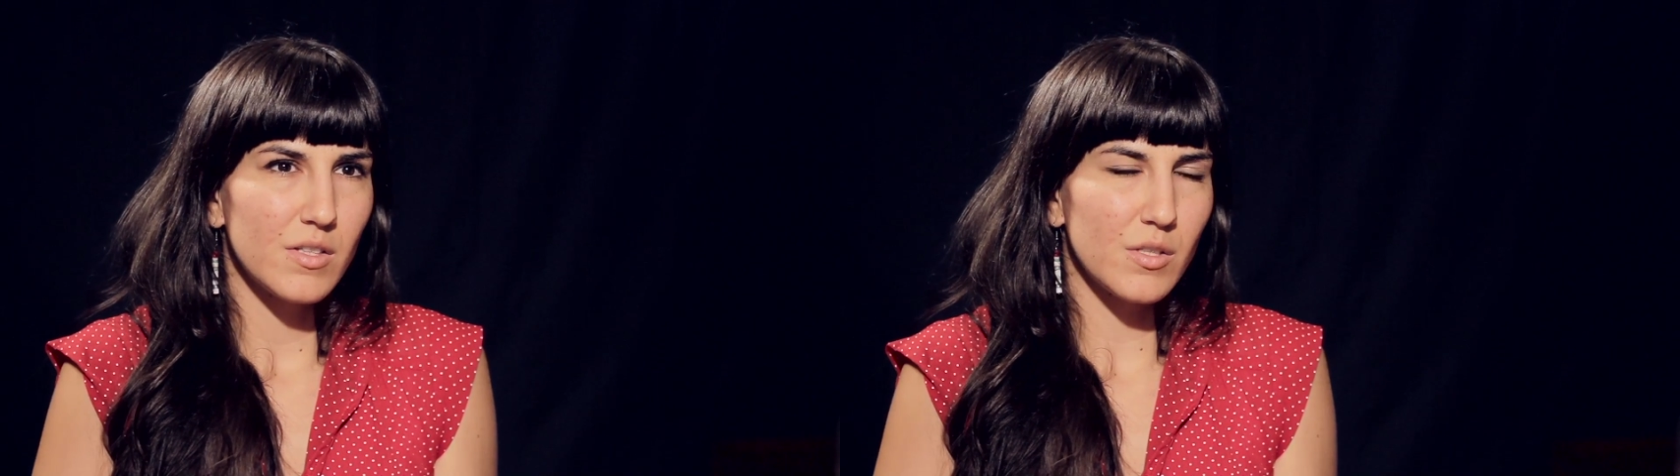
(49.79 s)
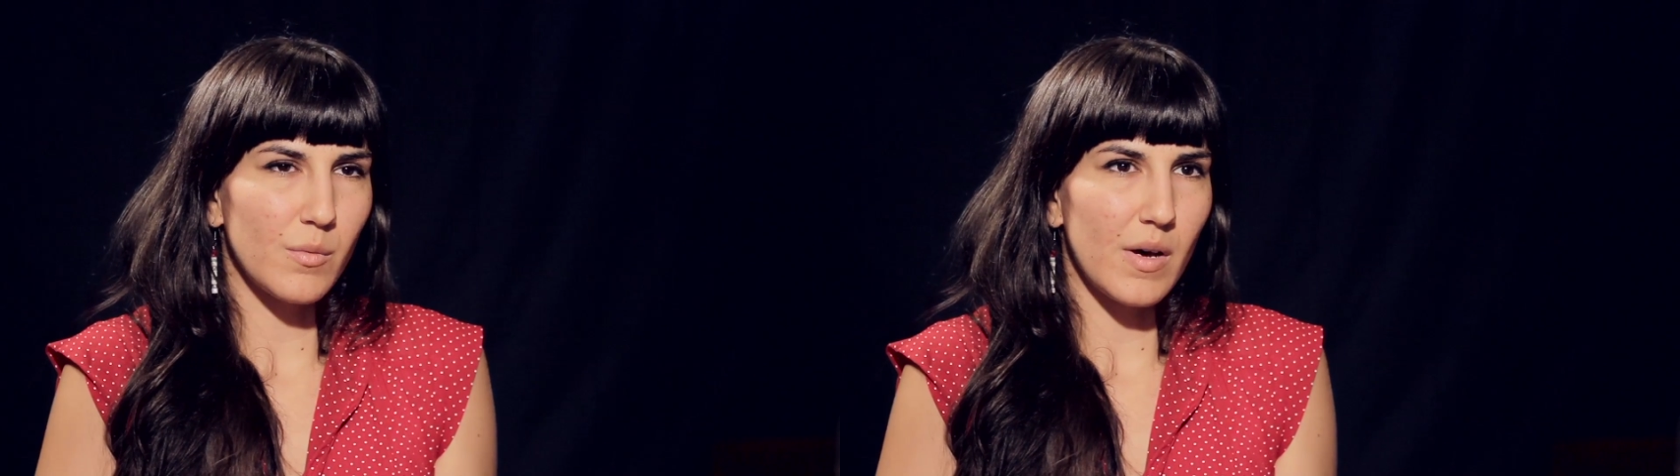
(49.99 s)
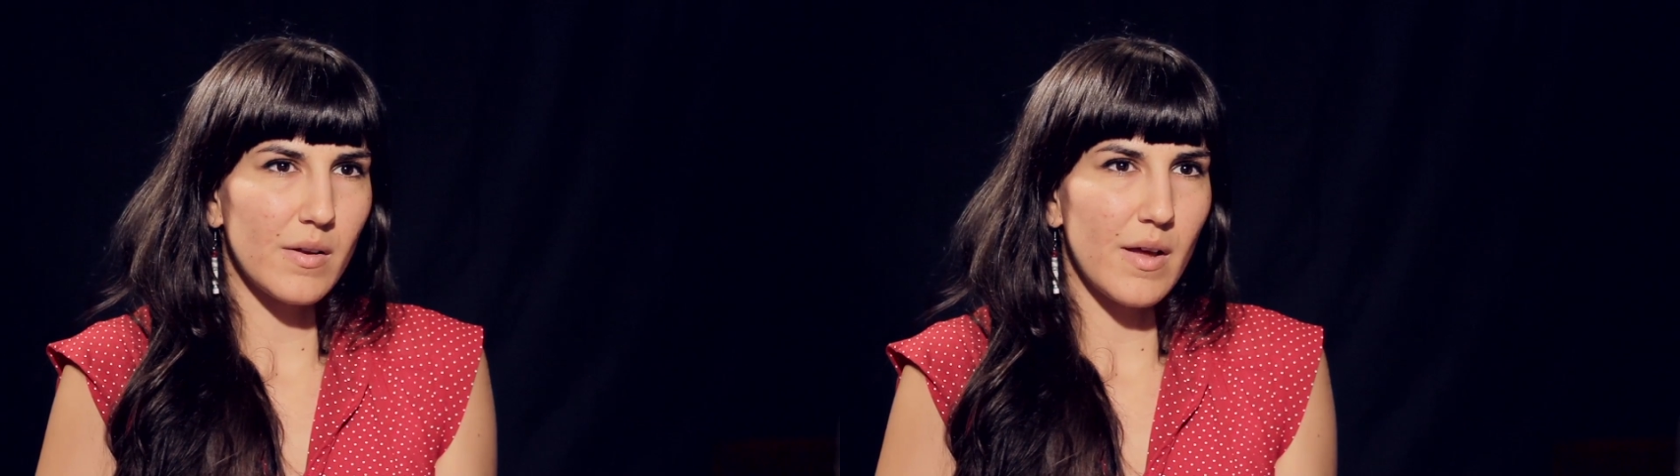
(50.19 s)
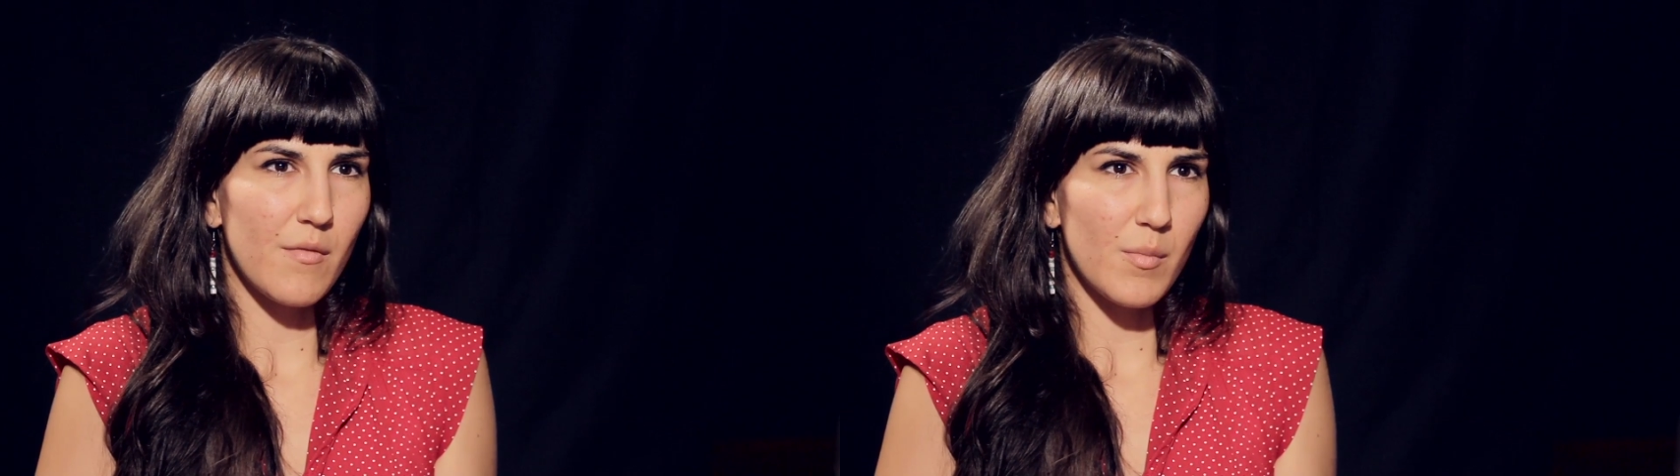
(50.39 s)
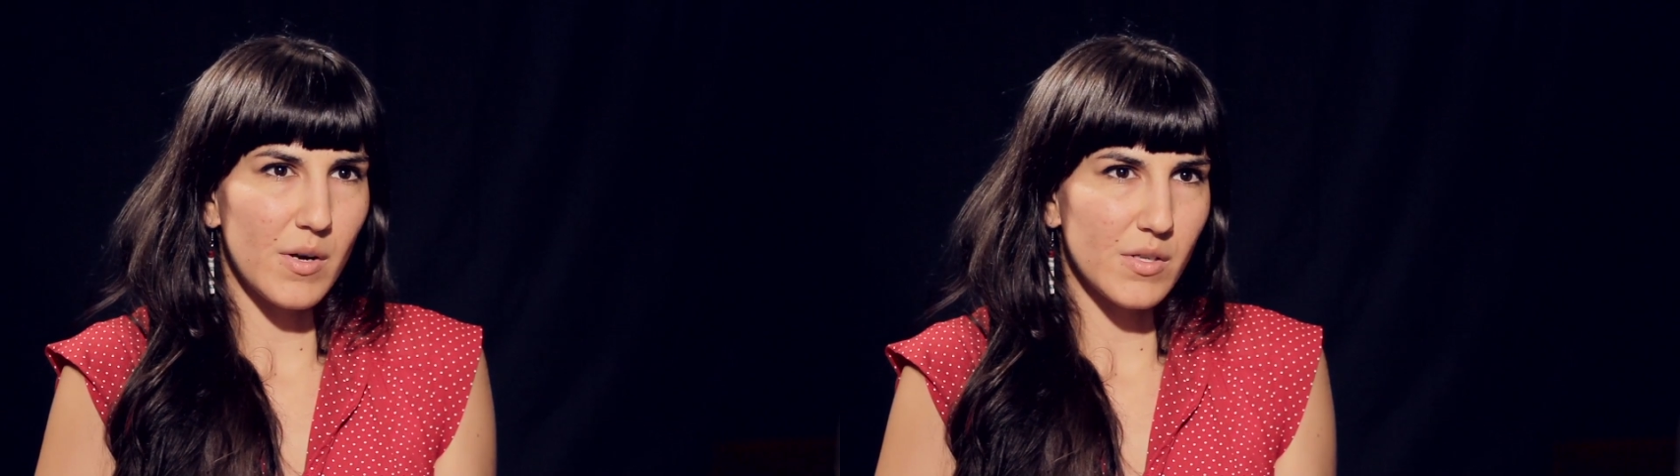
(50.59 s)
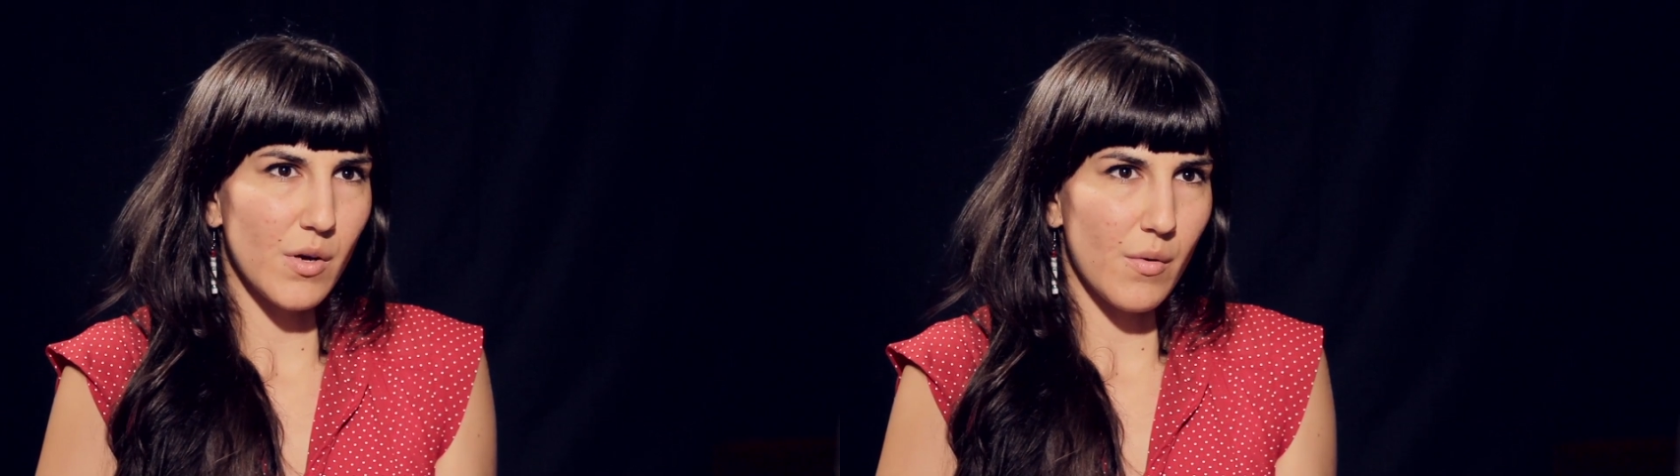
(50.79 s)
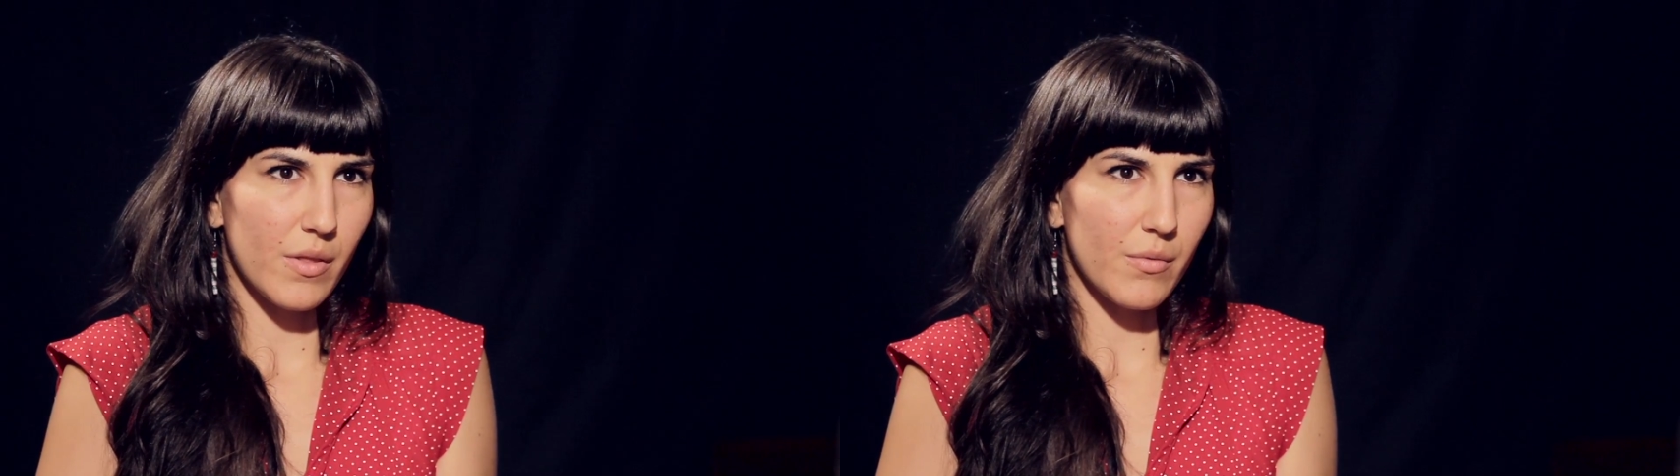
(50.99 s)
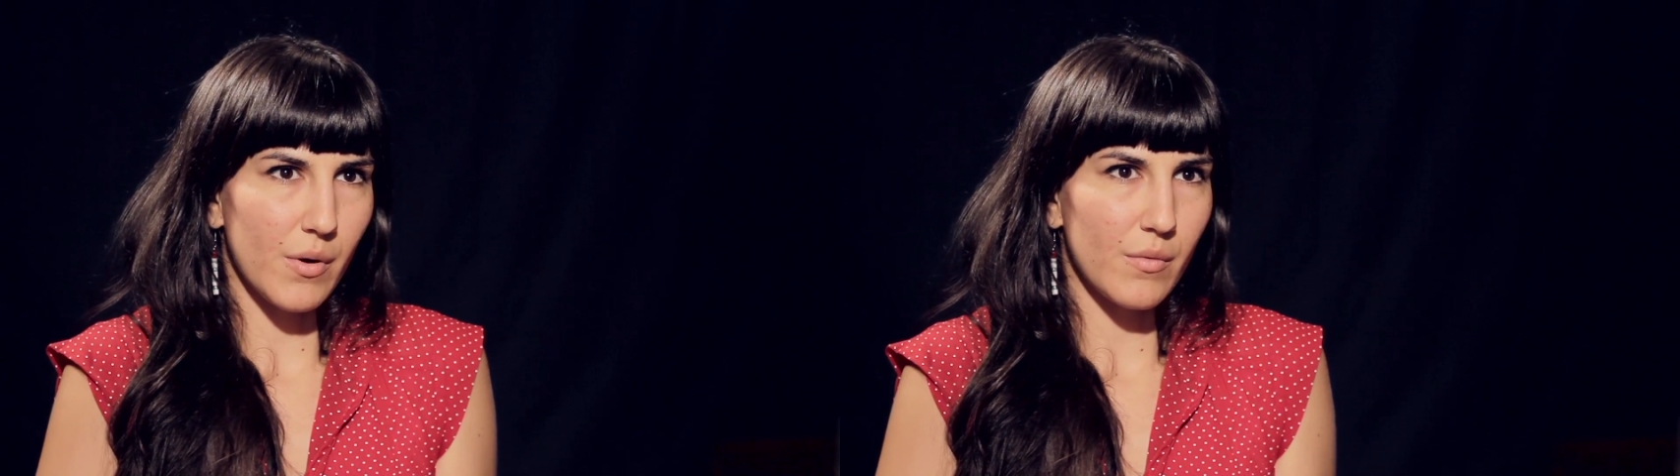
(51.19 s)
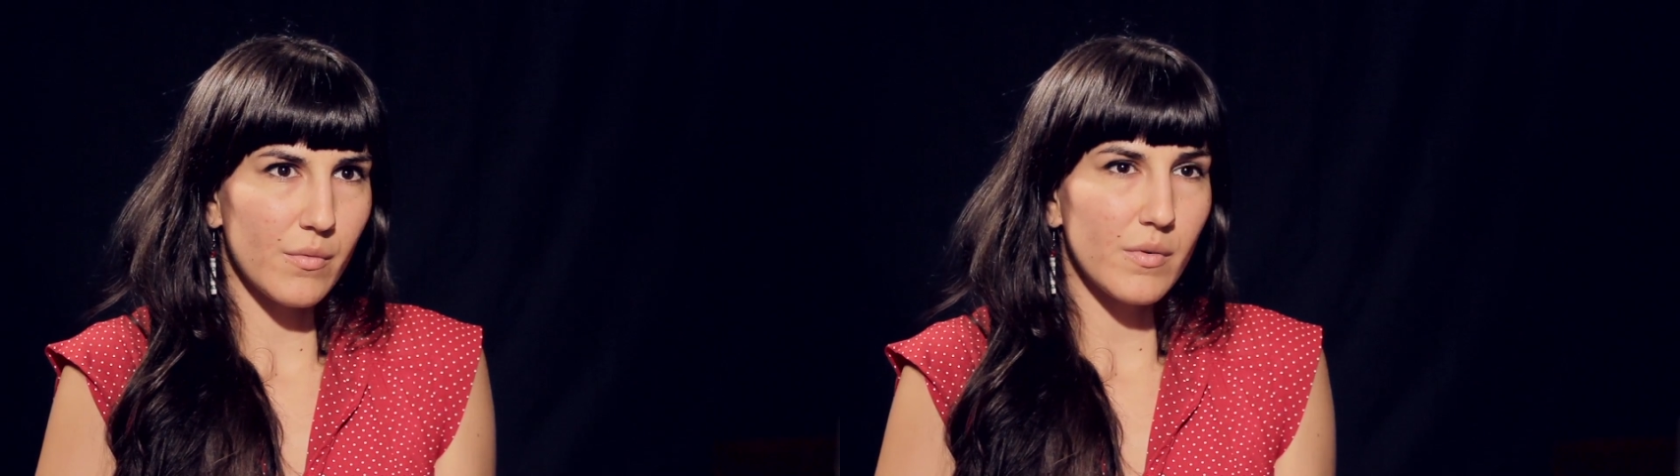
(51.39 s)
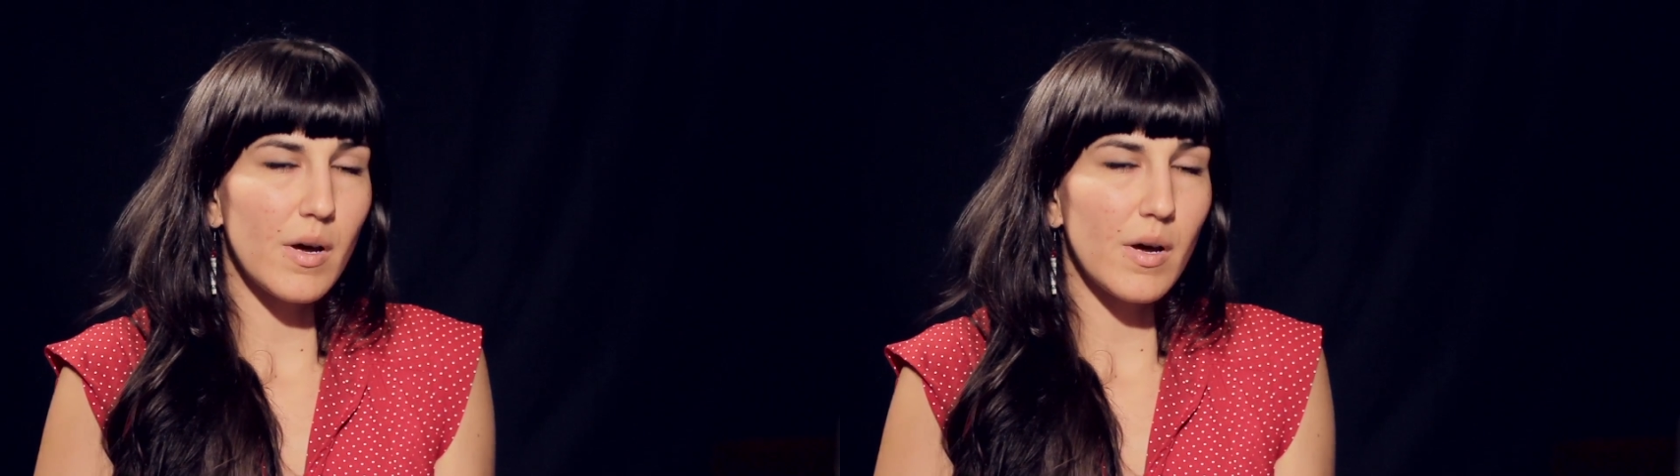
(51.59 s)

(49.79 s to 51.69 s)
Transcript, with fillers: to what everybody's going through